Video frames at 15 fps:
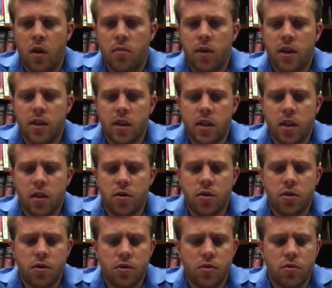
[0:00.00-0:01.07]
Basically, there are
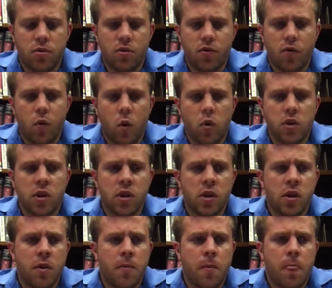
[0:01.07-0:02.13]
two schools of thought.
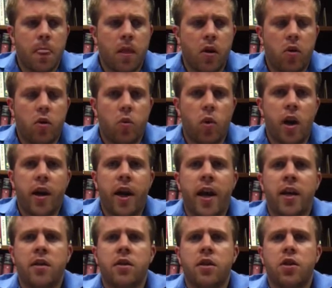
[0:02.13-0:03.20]
On the one
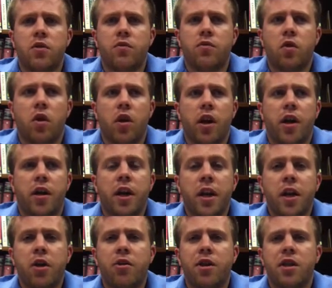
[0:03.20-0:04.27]
hand, you've got an
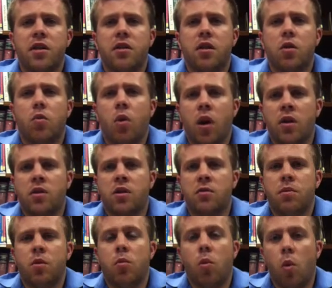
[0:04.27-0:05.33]
increase in the
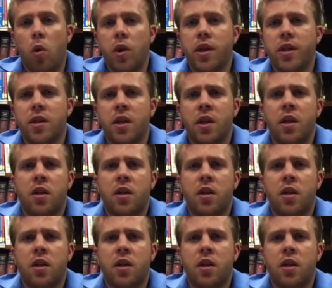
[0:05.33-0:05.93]
quantum awarded.